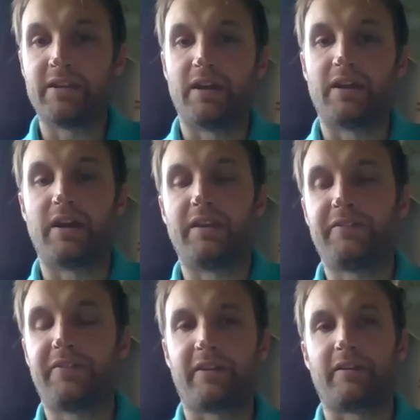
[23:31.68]
I
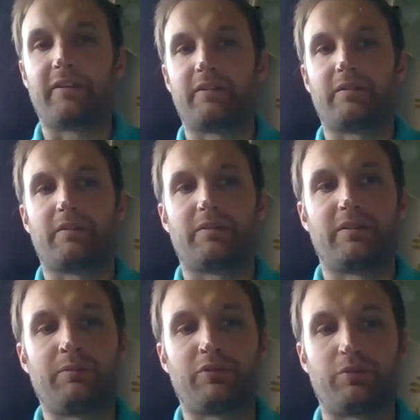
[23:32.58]
think
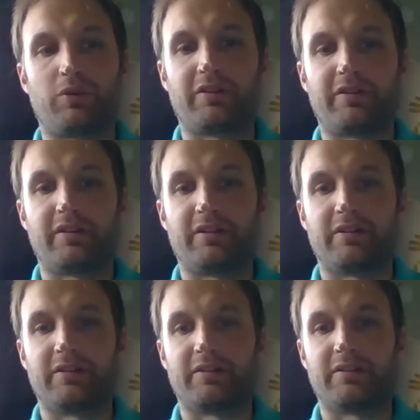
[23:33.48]
that was one of
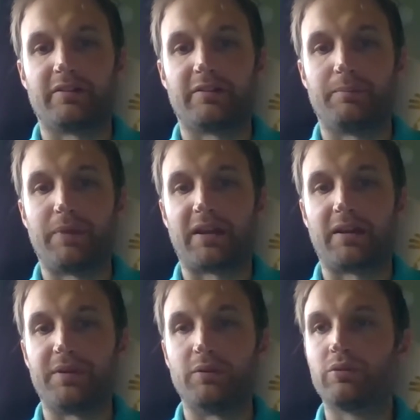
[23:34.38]
the big
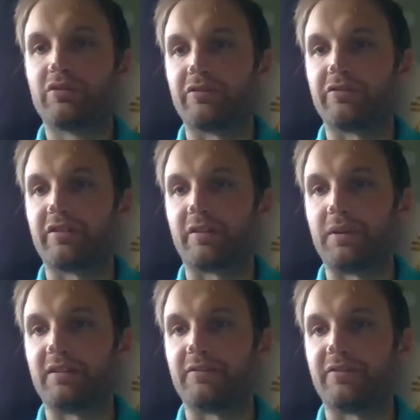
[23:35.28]
appeals of
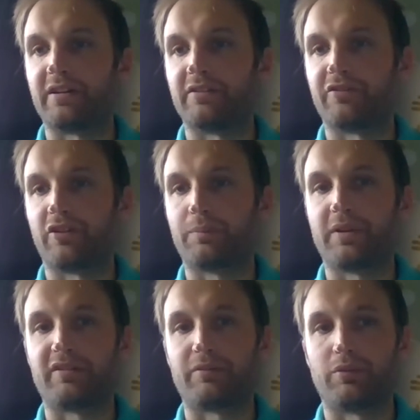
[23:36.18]
Segmentify in the first
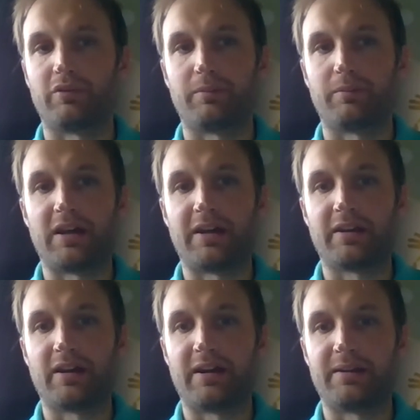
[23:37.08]
place. Was, I mean,
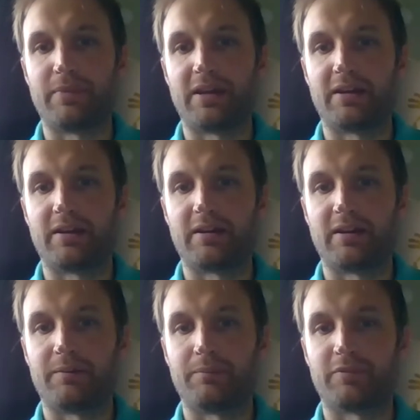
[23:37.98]
I met
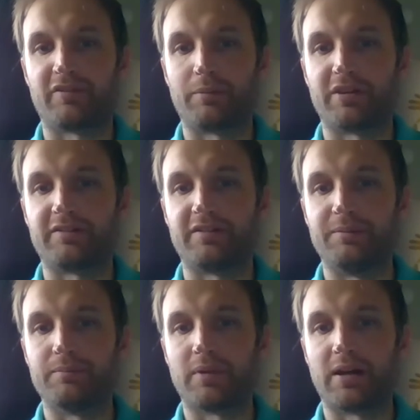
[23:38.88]
some of the
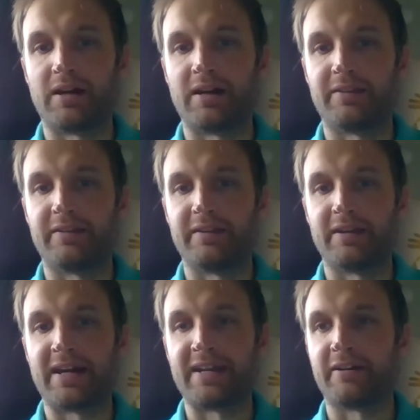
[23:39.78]
team at the
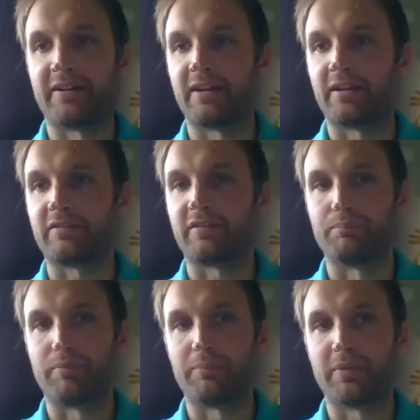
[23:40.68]
IRX in
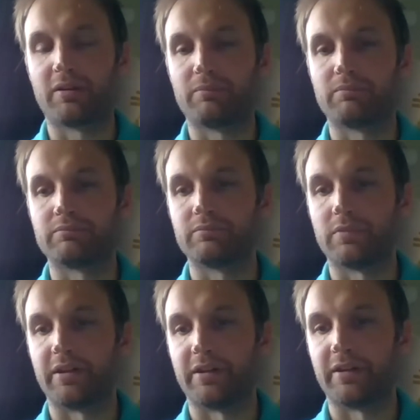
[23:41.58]
Birmingham
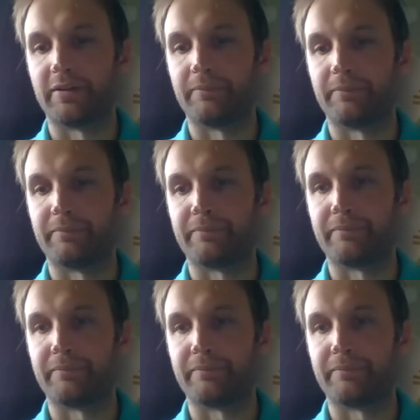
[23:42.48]
kind